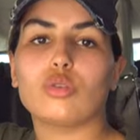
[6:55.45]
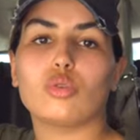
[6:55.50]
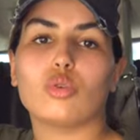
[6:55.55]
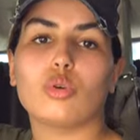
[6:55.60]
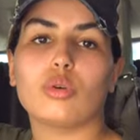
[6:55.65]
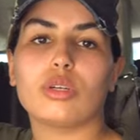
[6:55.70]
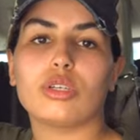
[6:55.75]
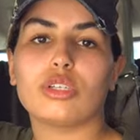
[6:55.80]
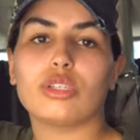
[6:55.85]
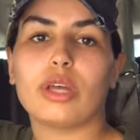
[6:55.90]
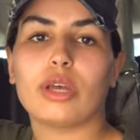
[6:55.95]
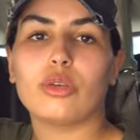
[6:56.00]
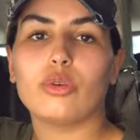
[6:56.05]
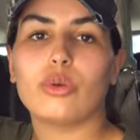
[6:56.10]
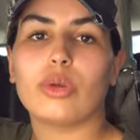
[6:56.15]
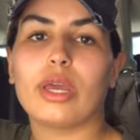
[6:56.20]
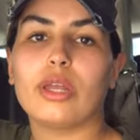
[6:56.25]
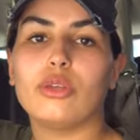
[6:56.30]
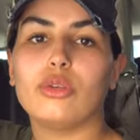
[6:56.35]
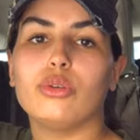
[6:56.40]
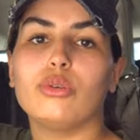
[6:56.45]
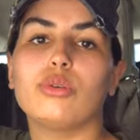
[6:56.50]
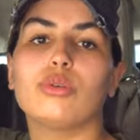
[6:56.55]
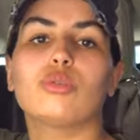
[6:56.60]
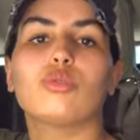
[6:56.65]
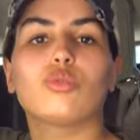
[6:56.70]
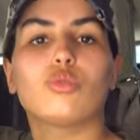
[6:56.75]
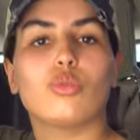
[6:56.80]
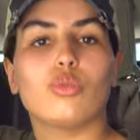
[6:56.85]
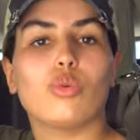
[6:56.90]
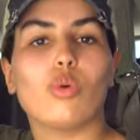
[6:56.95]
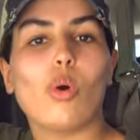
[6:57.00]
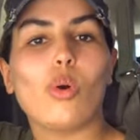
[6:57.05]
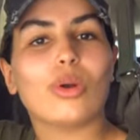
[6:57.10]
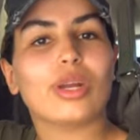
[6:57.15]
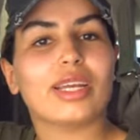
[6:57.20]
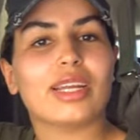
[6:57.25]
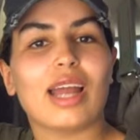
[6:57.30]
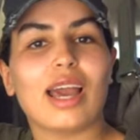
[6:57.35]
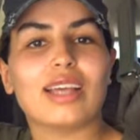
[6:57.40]
storage that you can use to
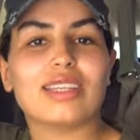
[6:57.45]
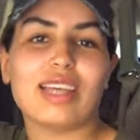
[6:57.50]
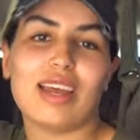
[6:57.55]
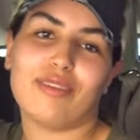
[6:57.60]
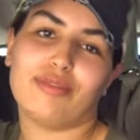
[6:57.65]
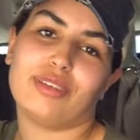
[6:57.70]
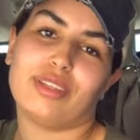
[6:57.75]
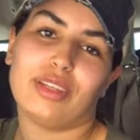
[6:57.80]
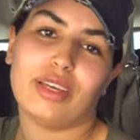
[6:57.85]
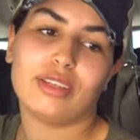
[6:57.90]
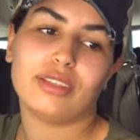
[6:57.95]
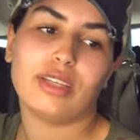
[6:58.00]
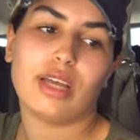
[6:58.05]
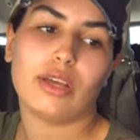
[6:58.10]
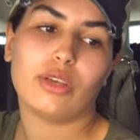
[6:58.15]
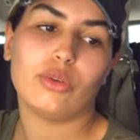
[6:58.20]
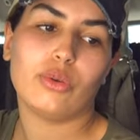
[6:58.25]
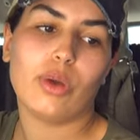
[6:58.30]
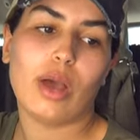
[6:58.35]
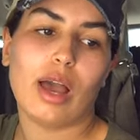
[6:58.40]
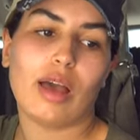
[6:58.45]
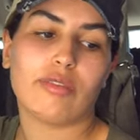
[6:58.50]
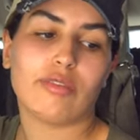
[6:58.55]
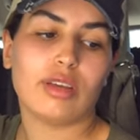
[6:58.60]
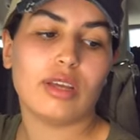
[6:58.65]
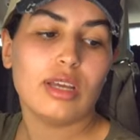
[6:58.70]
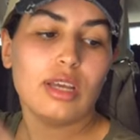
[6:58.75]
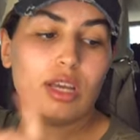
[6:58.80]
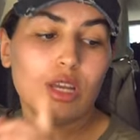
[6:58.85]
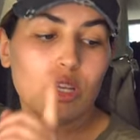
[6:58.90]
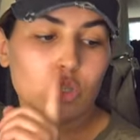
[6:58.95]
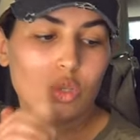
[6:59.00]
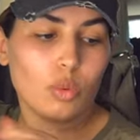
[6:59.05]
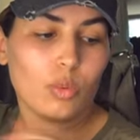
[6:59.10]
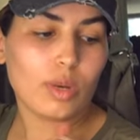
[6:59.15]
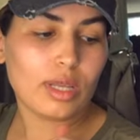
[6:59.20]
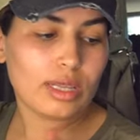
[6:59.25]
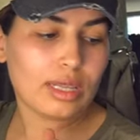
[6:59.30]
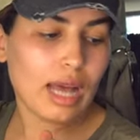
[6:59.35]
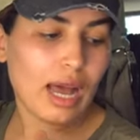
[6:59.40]
organize everything that you have. So
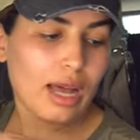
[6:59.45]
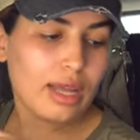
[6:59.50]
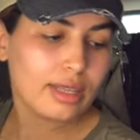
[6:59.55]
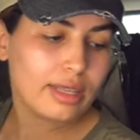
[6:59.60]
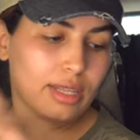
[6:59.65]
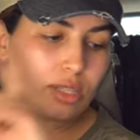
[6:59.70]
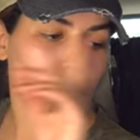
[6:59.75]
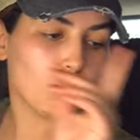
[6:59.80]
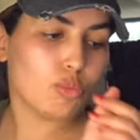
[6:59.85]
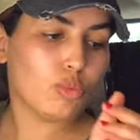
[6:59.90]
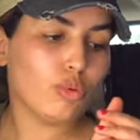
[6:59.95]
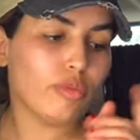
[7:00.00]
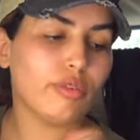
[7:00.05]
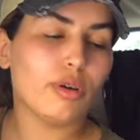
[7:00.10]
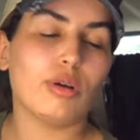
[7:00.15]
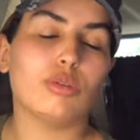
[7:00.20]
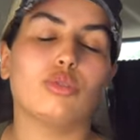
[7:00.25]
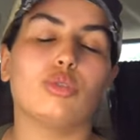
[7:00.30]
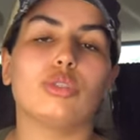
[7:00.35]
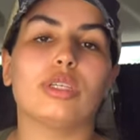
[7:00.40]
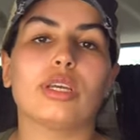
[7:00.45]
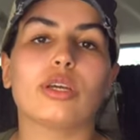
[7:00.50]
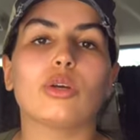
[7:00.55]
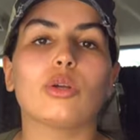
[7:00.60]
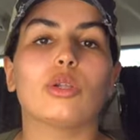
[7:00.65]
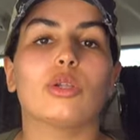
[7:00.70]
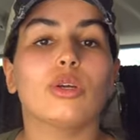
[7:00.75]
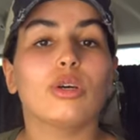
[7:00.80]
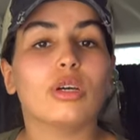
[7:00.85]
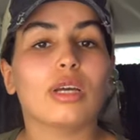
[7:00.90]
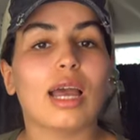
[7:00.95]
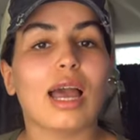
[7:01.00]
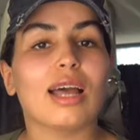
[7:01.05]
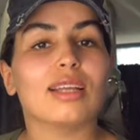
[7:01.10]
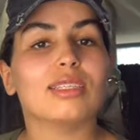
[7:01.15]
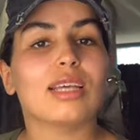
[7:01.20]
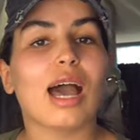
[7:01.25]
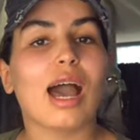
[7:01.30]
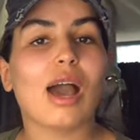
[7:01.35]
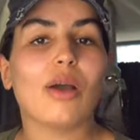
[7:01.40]
with that, let's move on to take a look
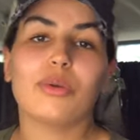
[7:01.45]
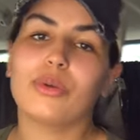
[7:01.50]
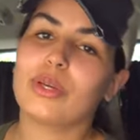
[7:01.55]
at how